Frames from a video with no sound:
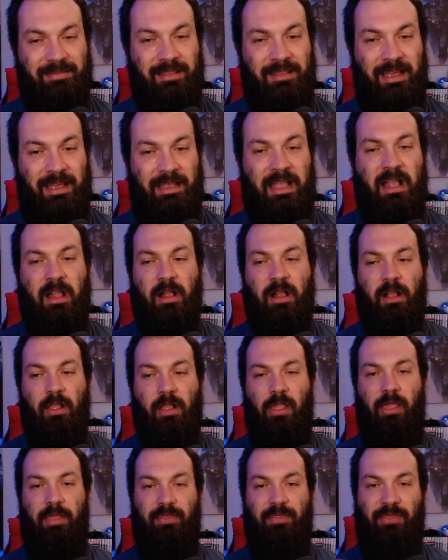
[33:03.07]
Like,
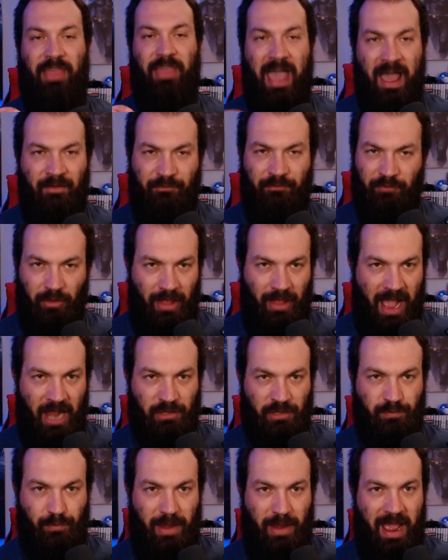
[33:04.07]
that
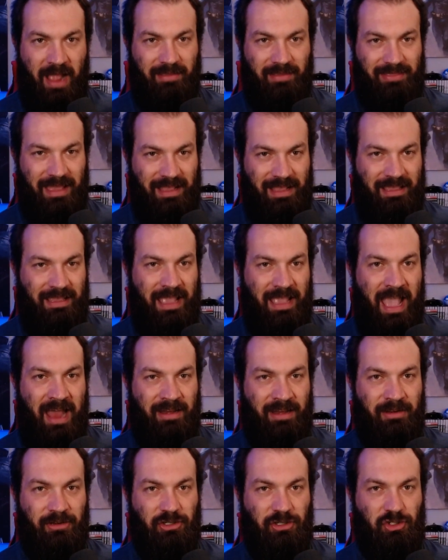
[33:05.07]
flashback that he had
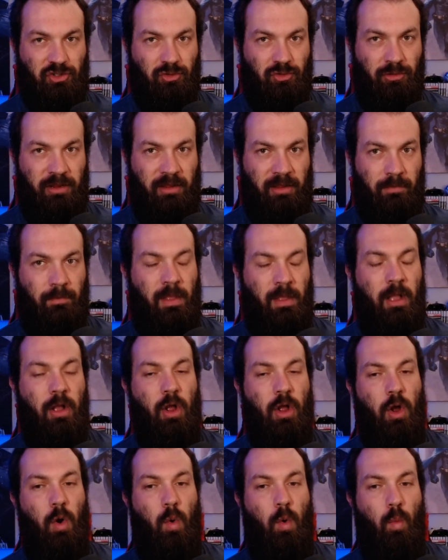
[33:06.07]
in his dream
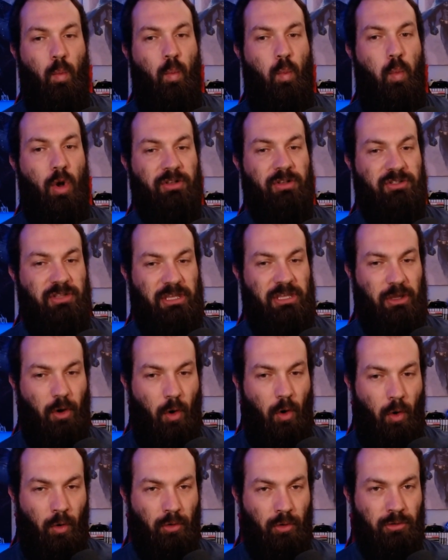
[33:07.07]
was the
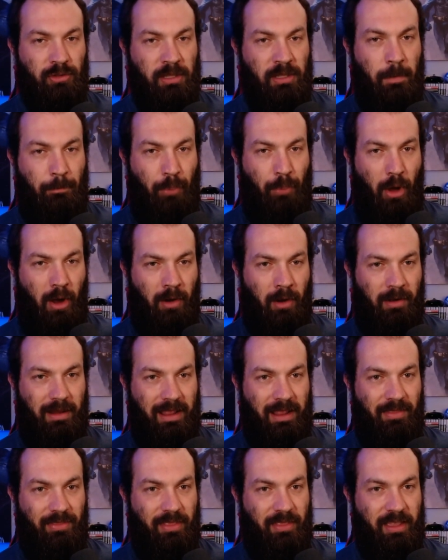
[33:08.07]
only part
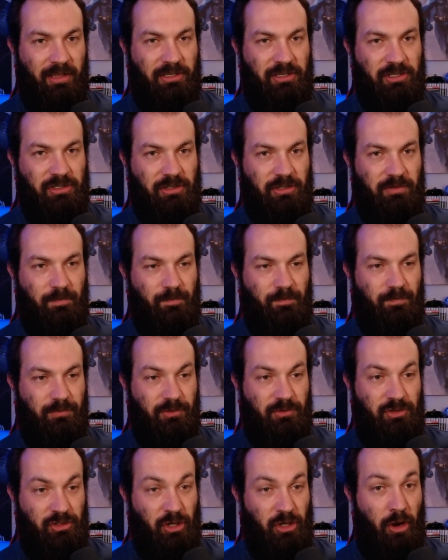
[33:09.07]
in this
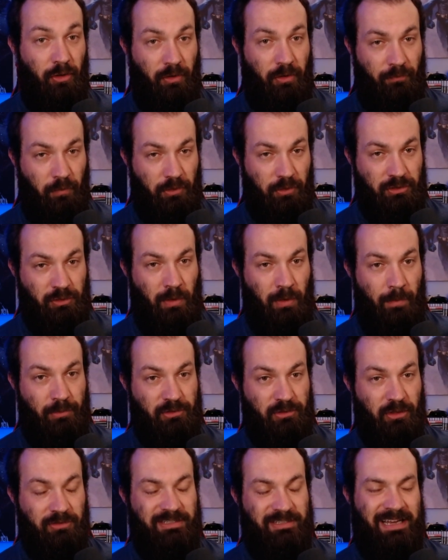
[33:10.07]
show, the first 2
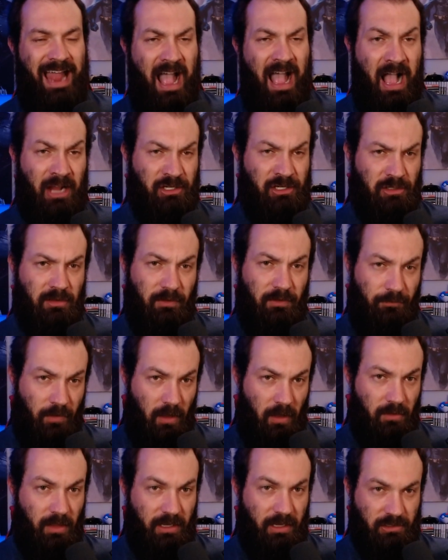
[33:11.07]
episodes, that actually
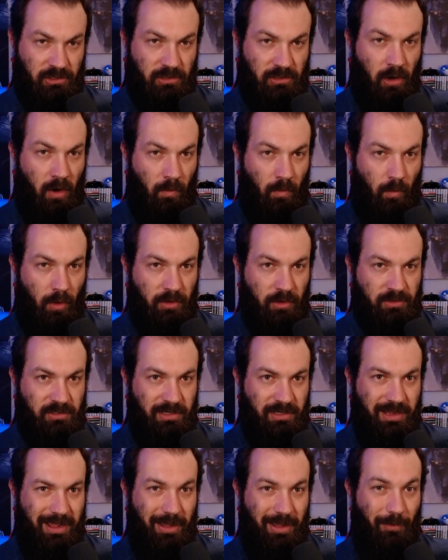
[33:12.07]
felt like Star Wars.
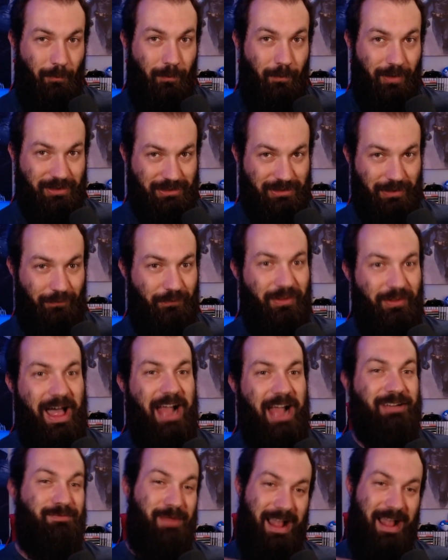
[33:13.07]
Was the
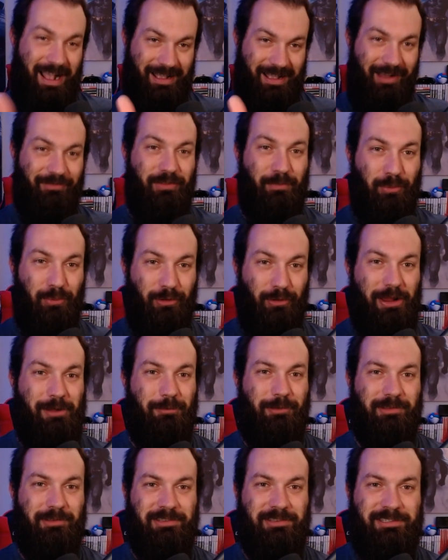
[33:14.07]
flashback of the
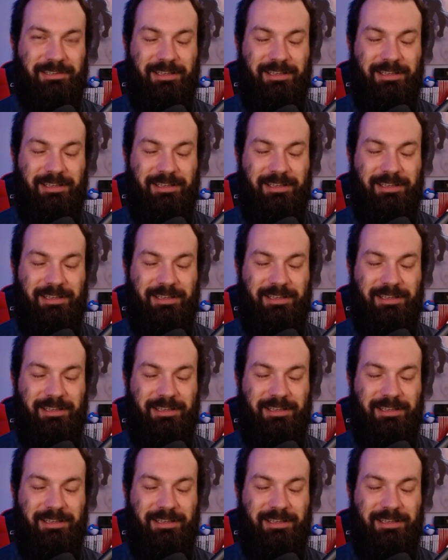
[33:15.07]
prequels.